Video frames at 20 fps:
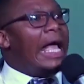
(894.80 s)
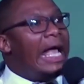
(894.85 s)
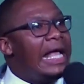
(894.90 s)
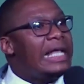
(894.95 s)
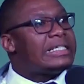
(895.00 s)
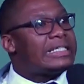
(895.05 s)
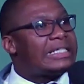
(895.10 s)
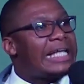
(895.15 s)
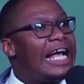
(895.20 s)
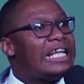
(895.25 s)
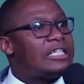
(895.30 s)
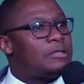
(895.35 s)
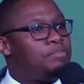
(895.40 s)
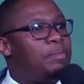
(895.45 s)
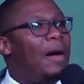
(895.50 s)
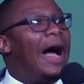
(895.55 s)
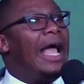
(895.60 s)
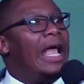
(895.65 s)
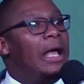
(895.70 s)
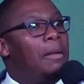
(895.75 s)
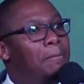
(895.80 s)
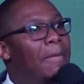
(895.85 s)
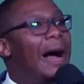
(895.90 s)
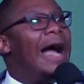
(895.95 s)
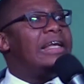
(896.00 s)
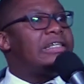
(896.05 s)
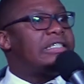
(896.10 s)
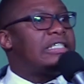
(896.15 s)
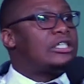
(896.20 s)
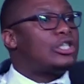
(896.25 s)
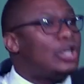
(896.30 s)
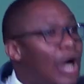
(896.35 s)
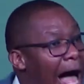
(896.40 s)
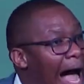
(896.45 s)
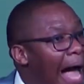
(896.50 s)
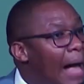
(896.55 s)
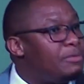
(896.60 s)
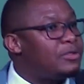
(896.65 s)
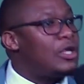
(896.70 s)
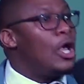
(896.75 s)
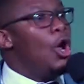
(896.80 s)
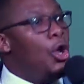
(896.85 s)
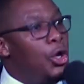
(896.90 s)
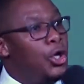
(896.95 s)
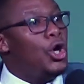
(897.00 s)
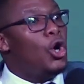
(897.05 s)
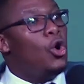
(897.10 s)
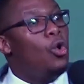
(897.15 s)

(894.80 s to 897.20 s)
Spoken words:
He says, "By my stripes you